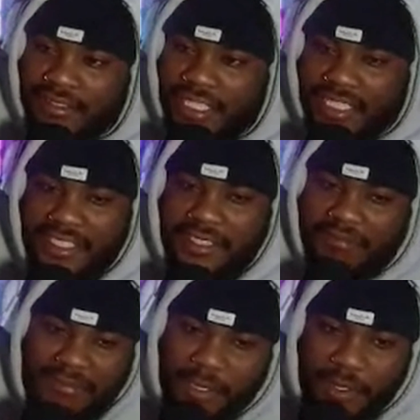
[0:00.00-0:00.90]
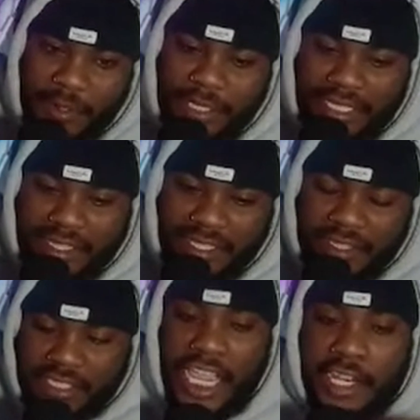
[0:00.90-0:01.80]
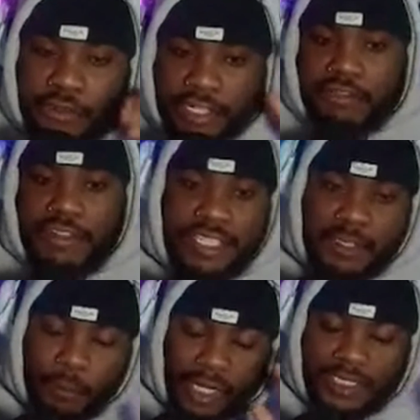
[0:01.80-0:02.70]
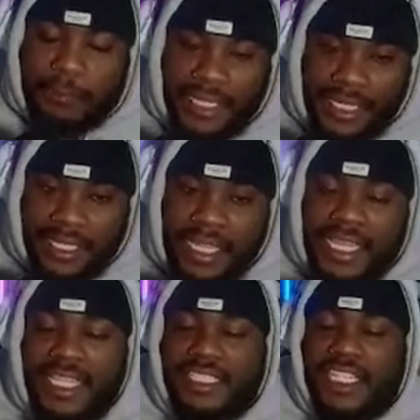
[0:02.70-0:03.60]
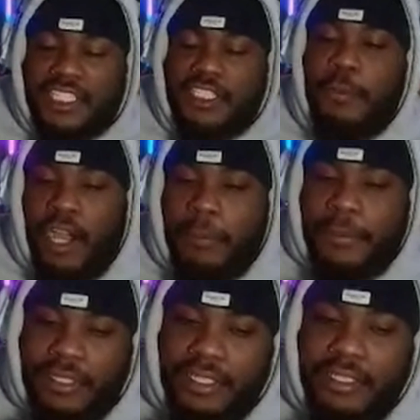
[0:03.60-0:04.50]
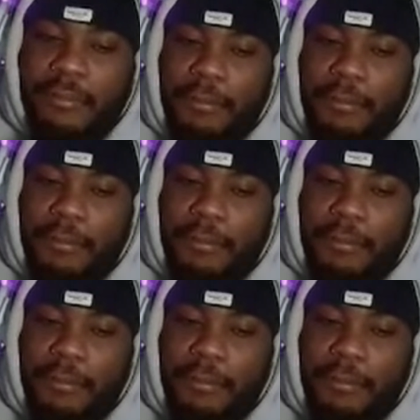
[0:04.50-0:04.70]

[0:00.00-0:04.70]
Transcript: It's, you know, it the saturated reason why it's playing is because it's popular.